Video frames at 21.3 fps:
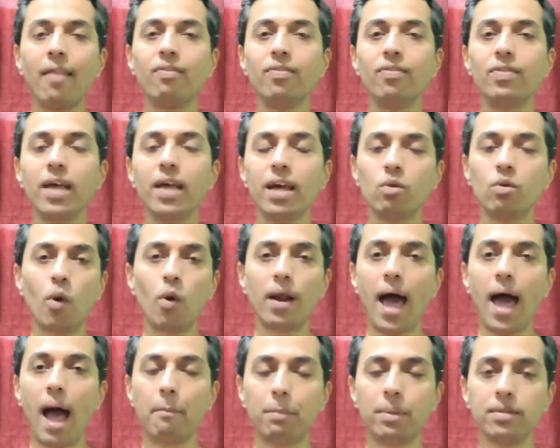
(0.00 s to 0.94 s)
And then
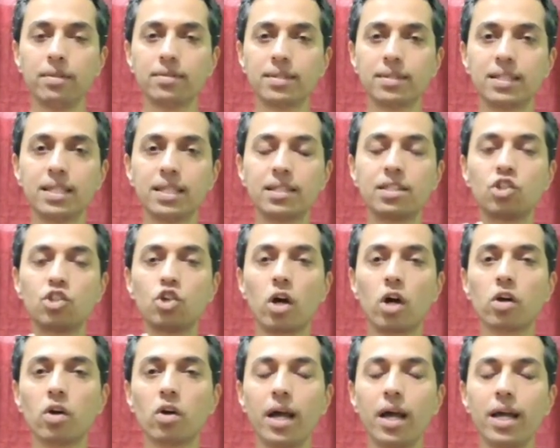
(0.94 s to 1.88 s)
what happens? This
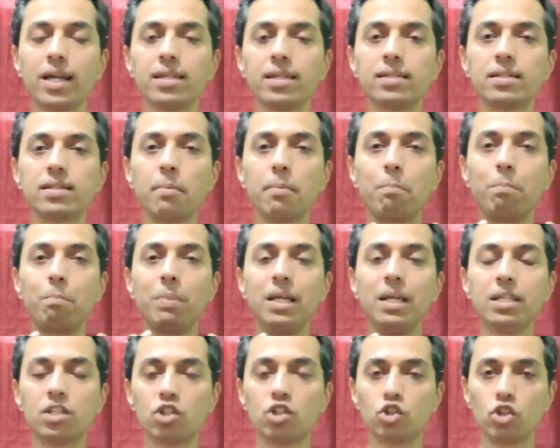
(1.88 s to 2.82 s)
chakra is the
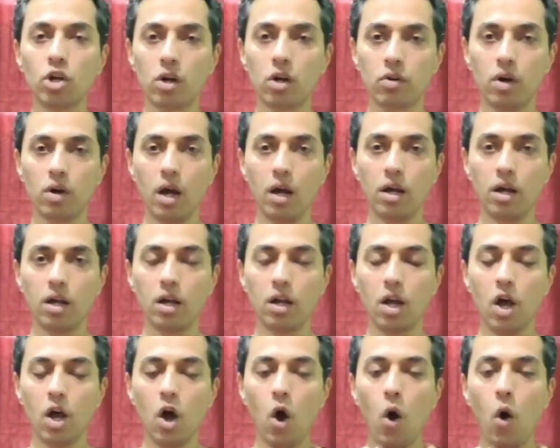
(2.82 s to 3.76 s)
peace chakra,
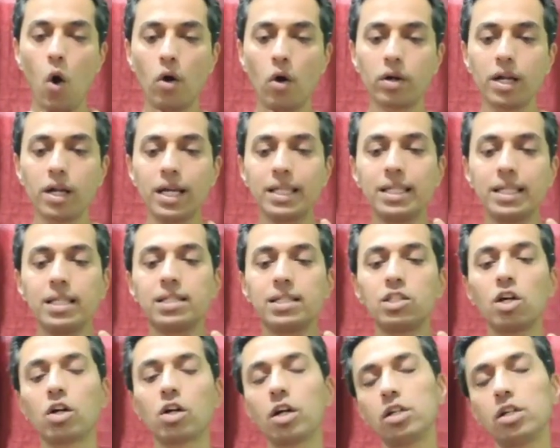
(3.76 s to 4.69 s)
or
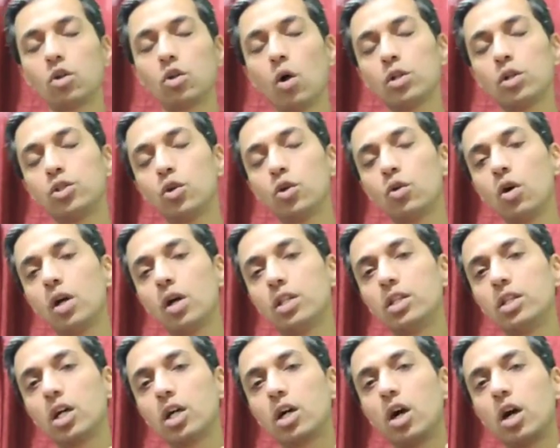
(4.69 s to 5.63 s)
this chakra is also
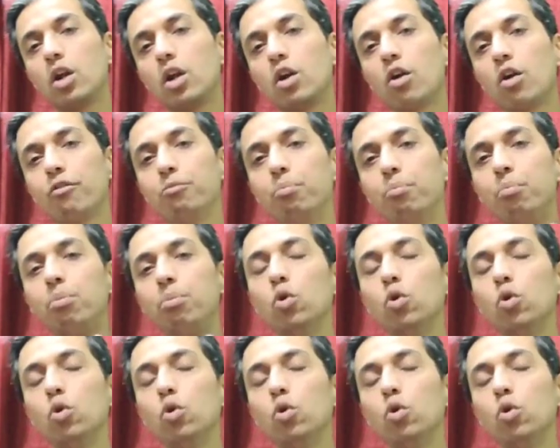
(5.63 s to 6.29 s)
the color of